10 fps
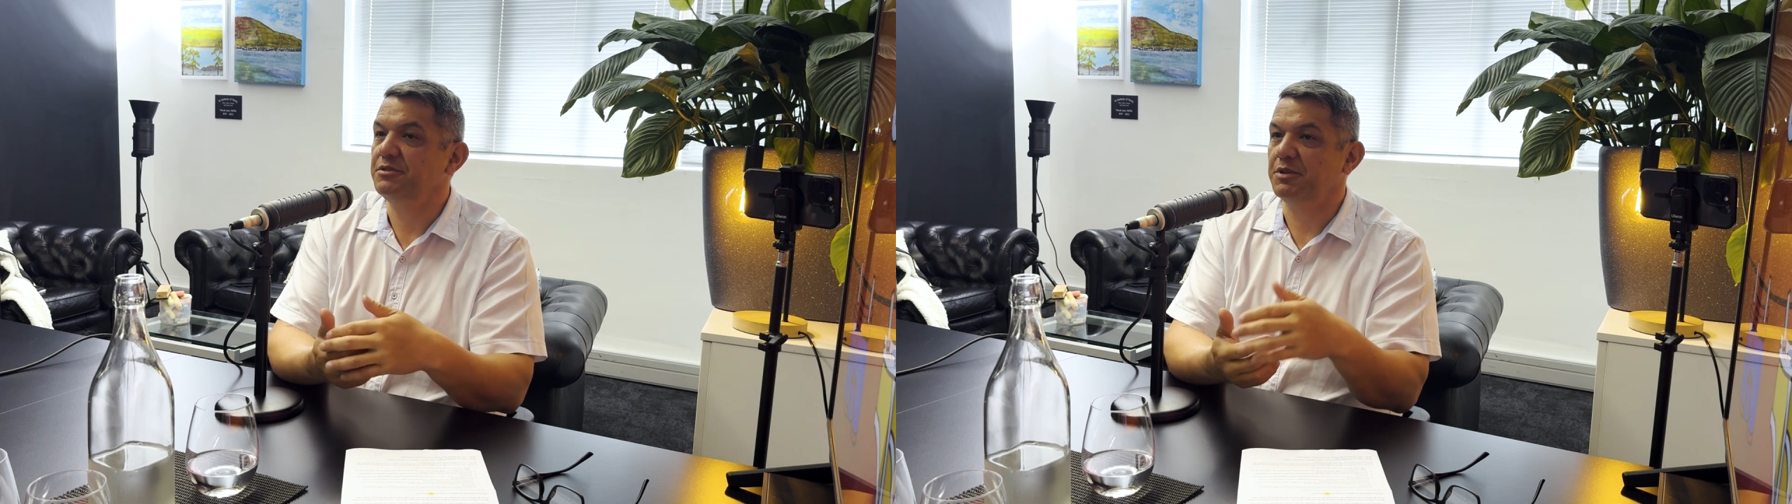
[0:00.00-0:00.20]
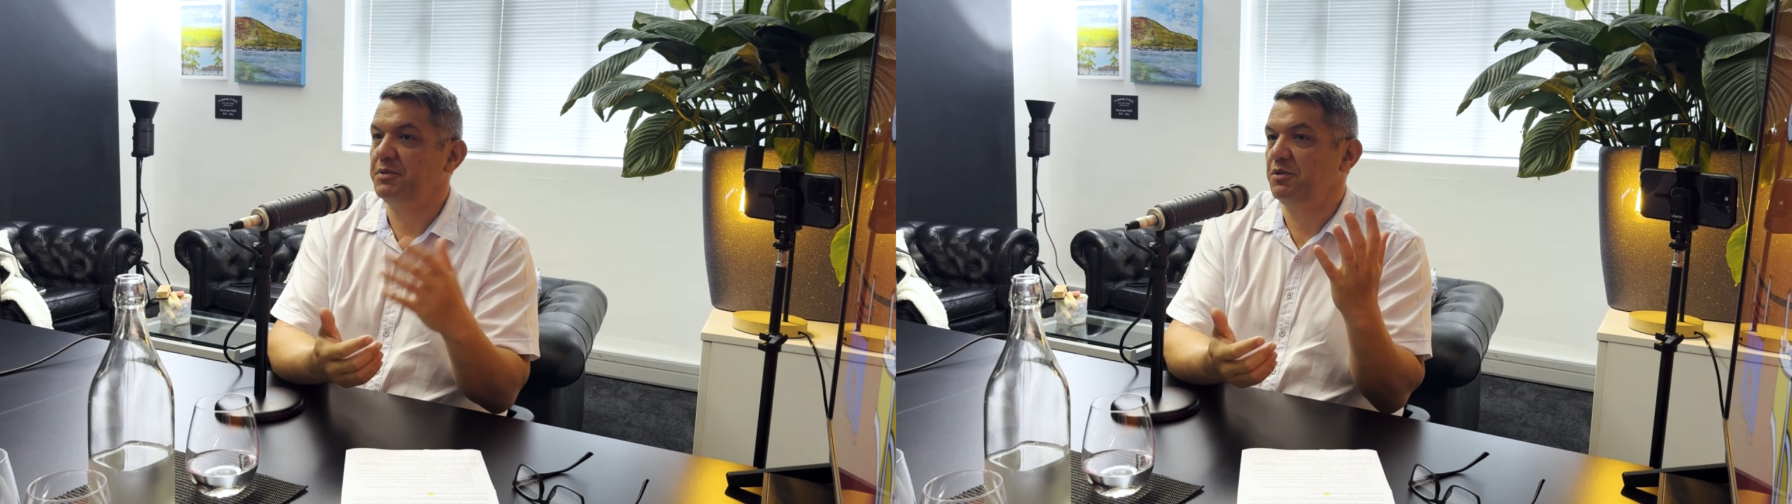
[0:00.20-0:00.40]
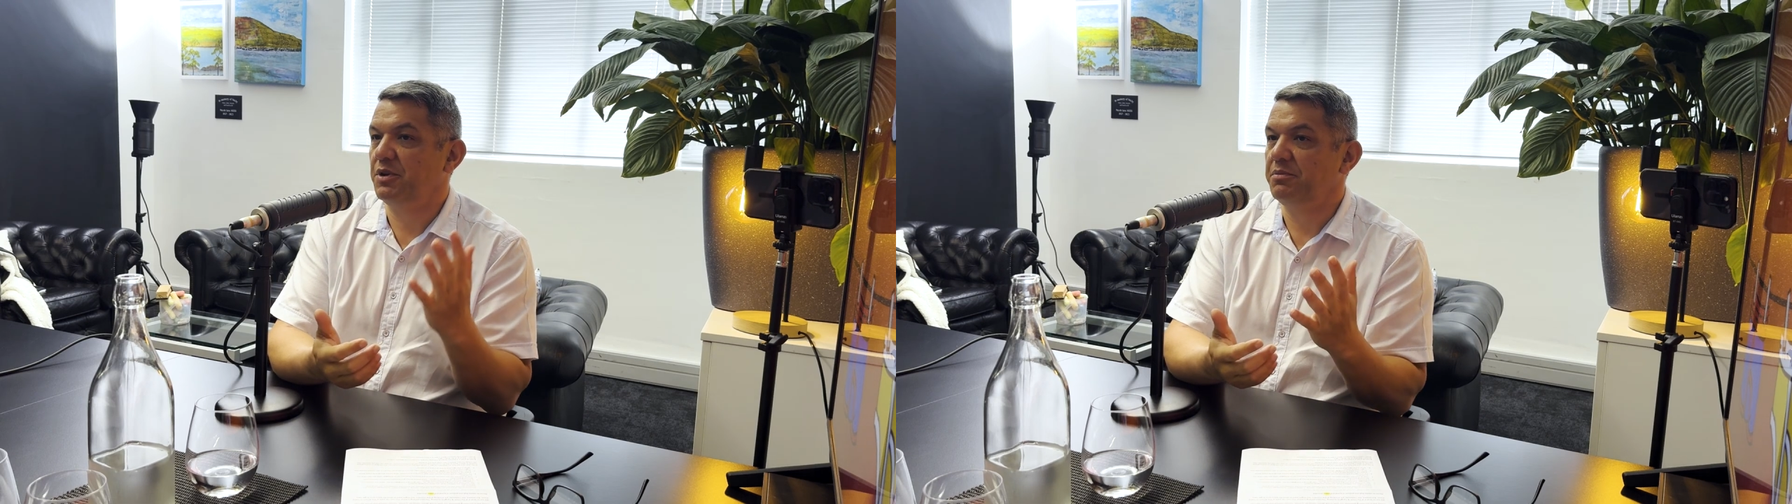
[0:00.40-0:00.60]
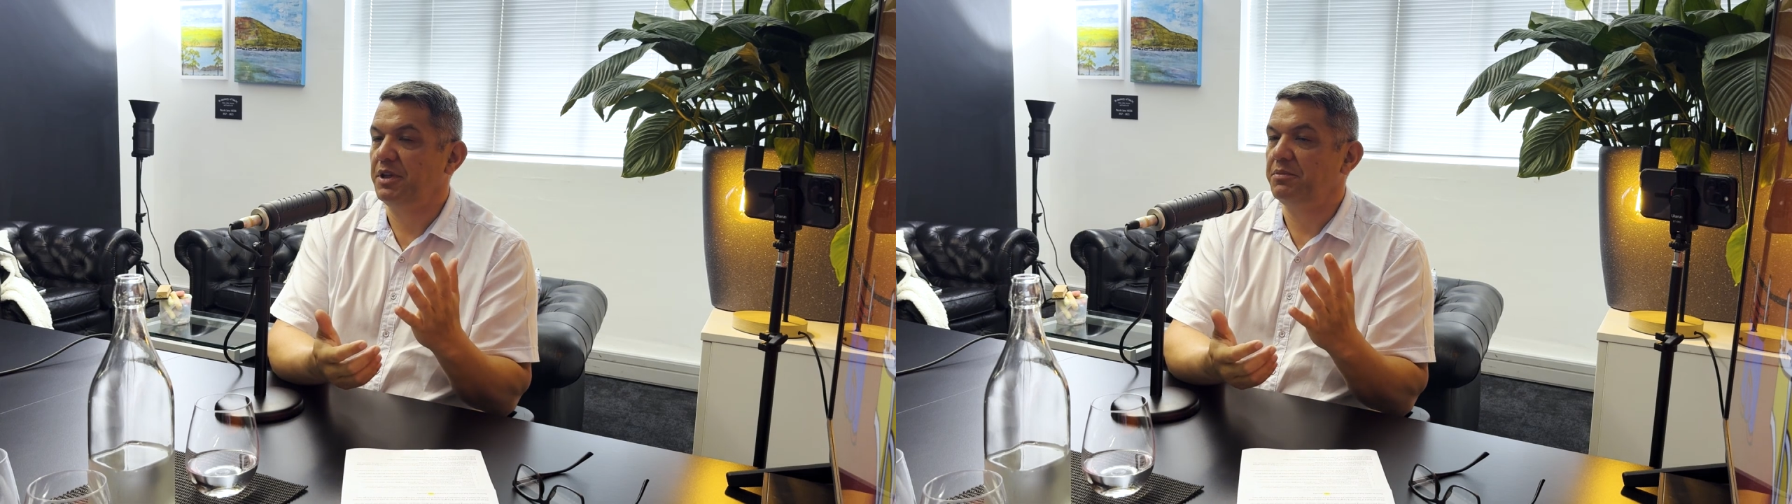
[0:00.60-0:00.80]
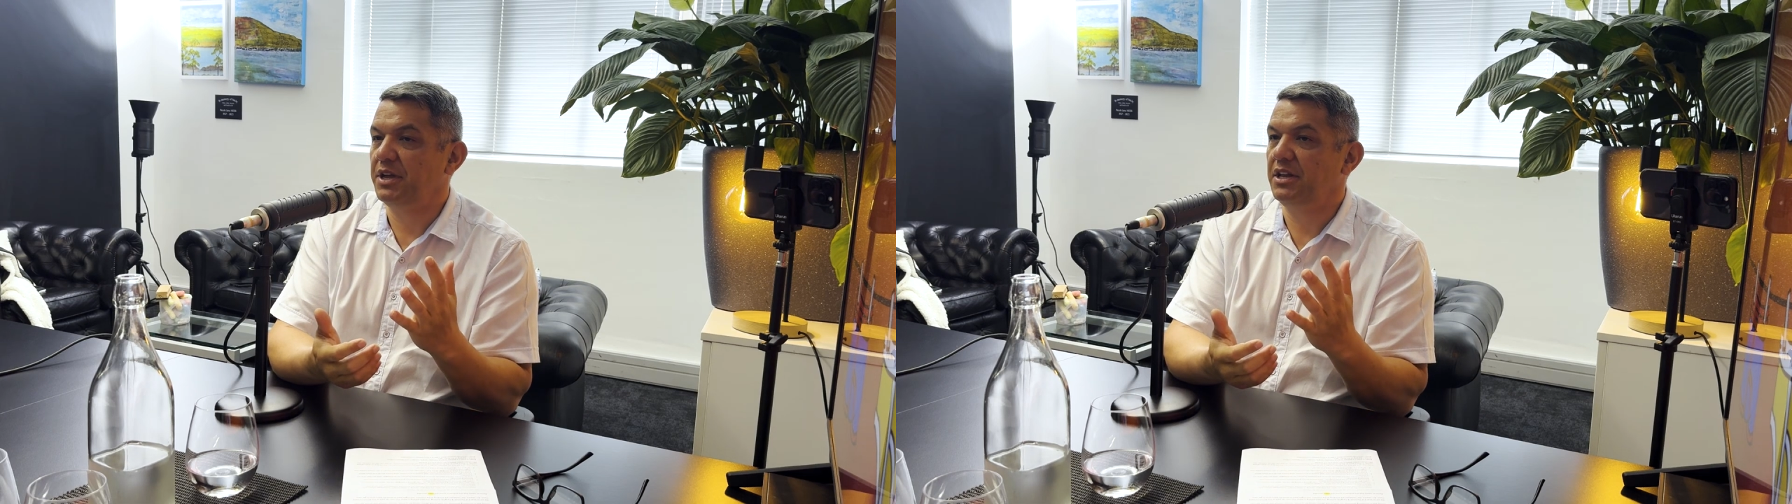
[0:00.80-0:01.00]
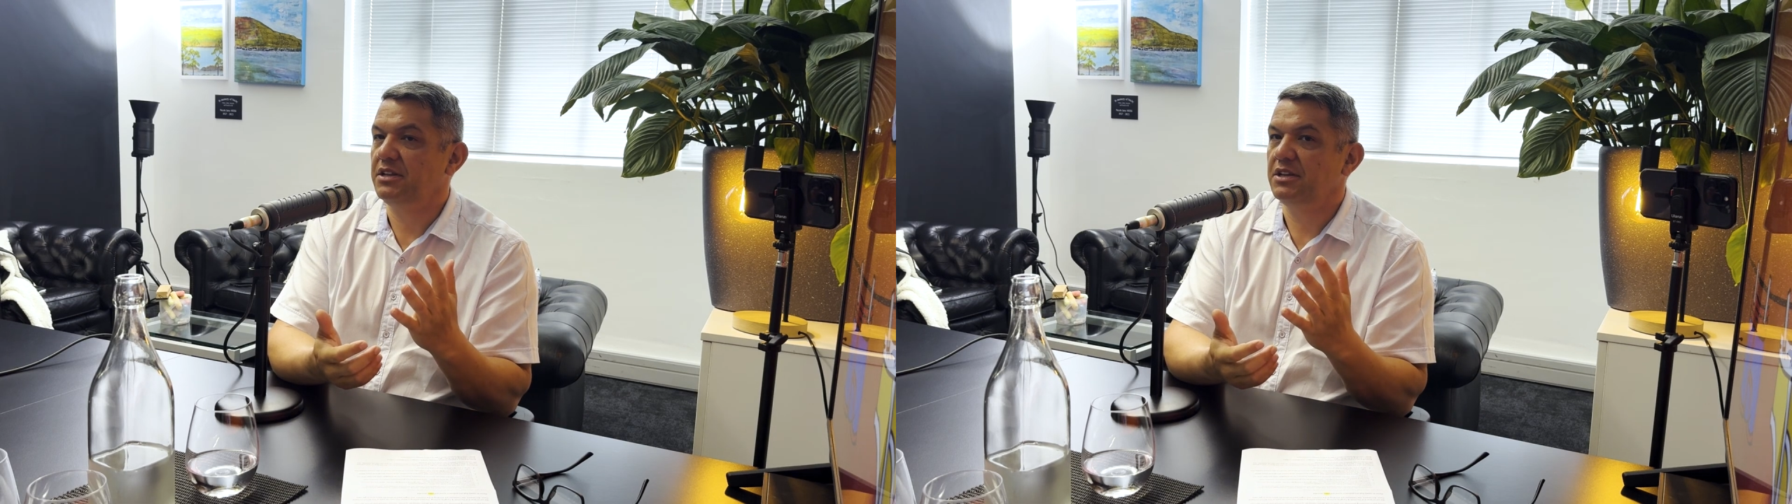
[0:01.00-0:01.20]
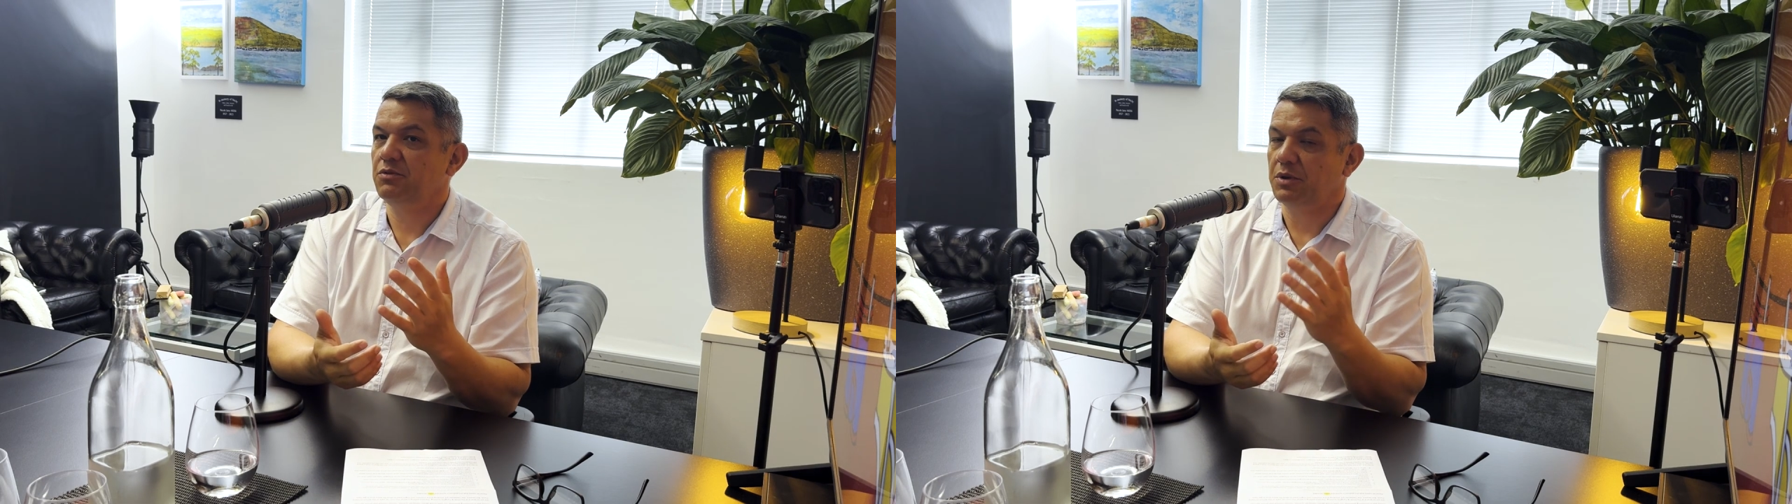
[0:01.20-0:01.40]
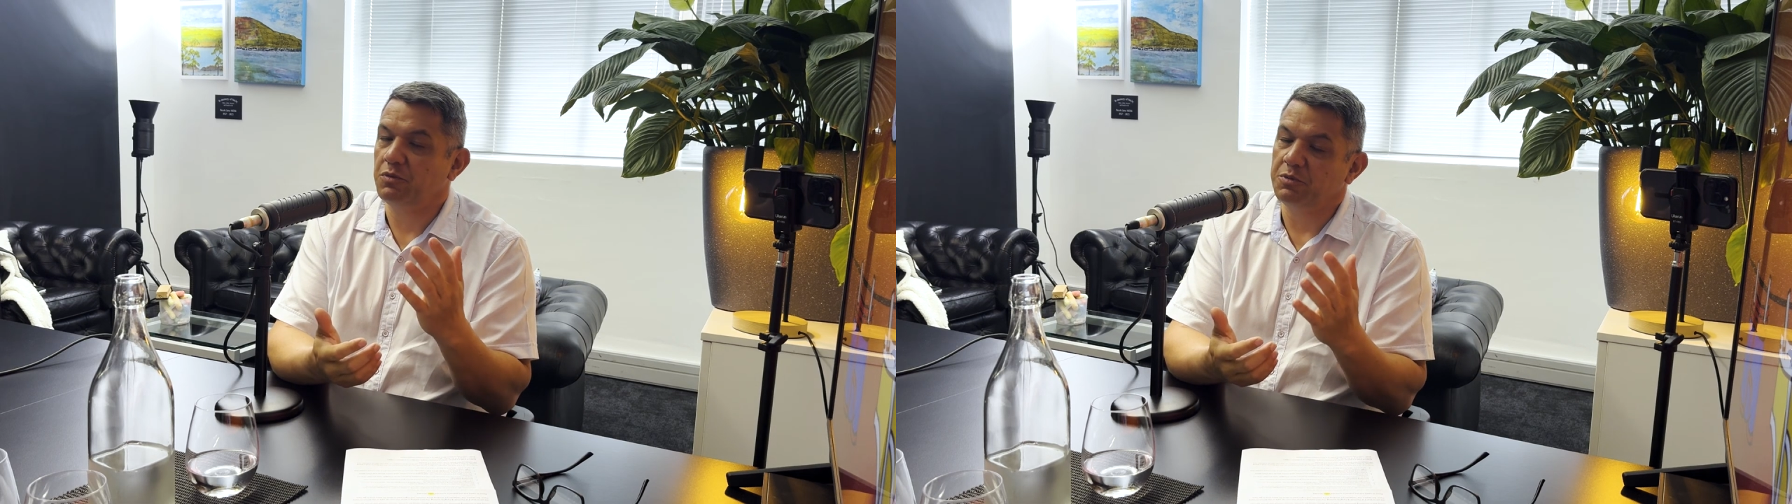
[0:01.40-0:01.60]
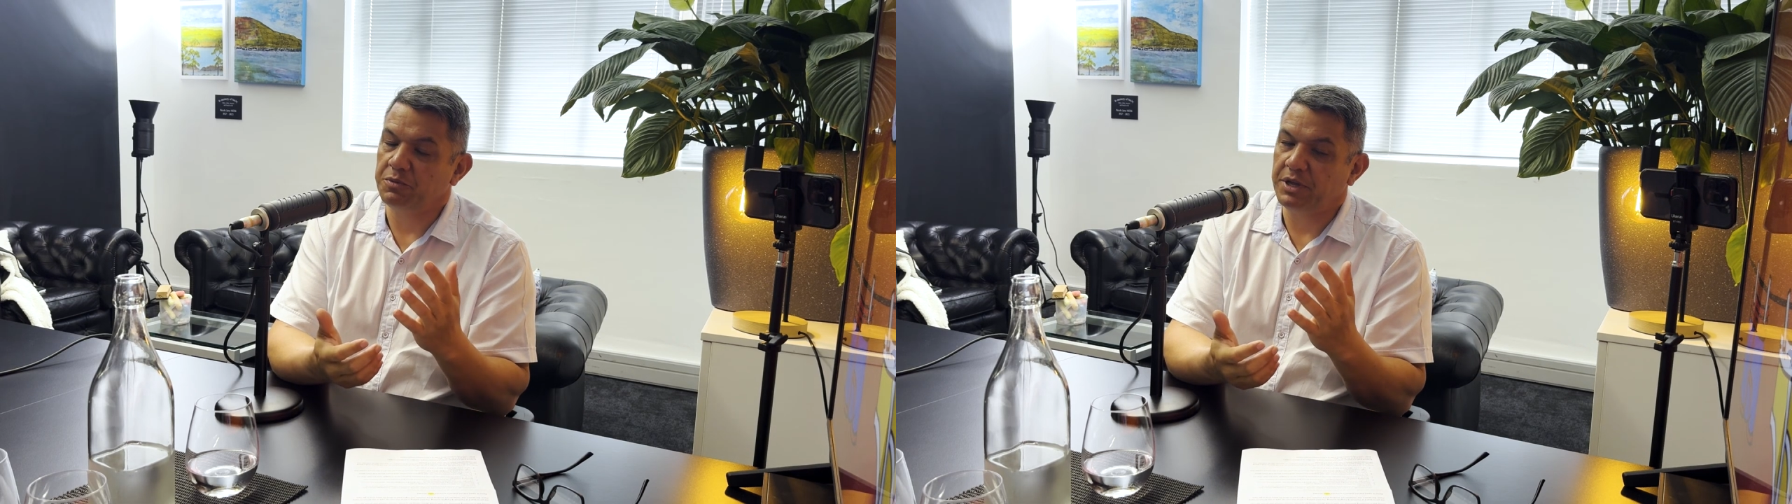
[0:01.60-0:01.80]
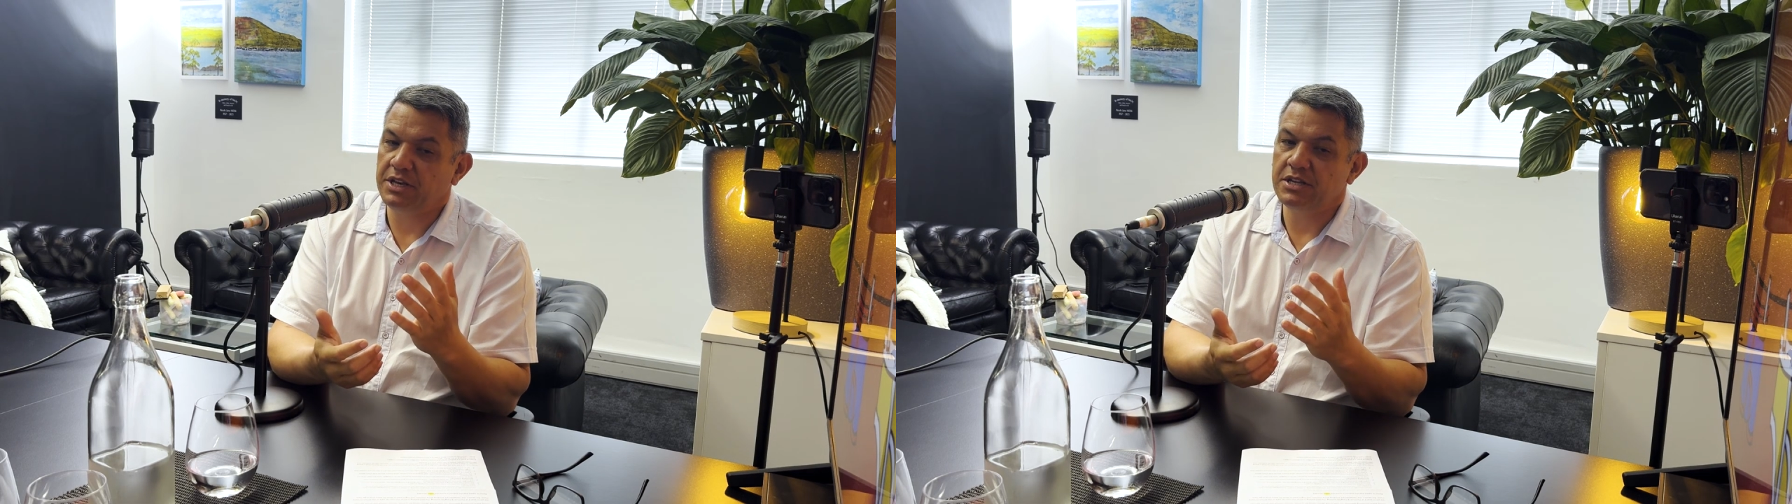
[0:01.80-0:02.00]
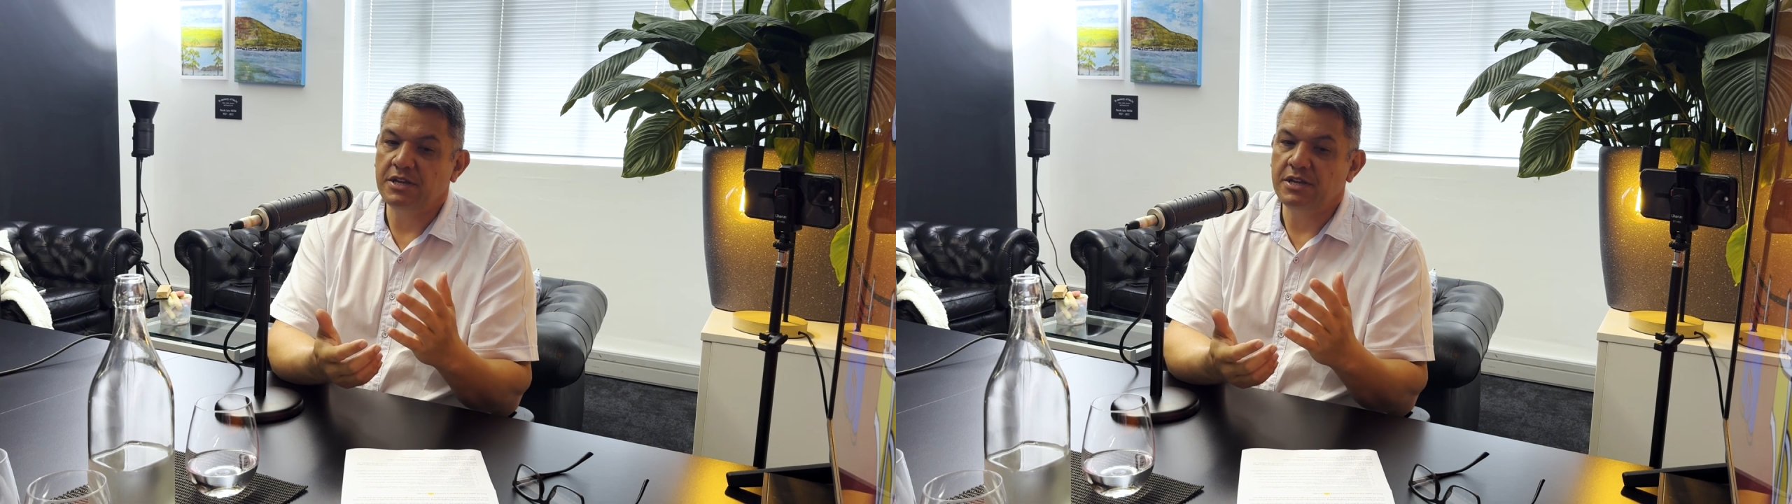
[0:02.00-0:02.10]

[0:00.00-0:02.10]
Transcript: You might be a one-man band, one-woman band.